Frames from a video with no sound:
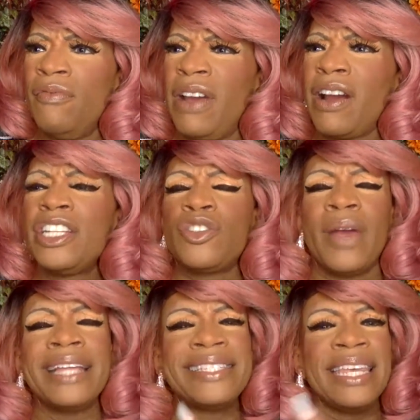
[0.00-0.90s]
very
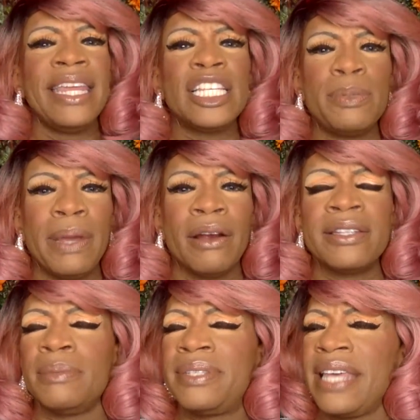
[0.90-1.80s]
transcending
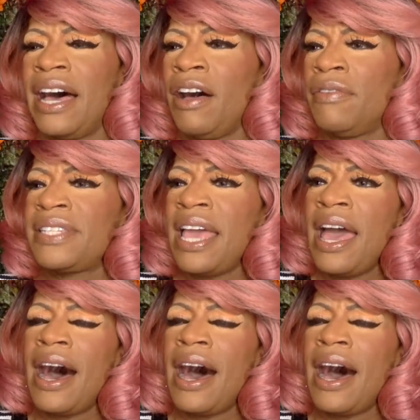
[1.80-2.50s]
spirits themselves.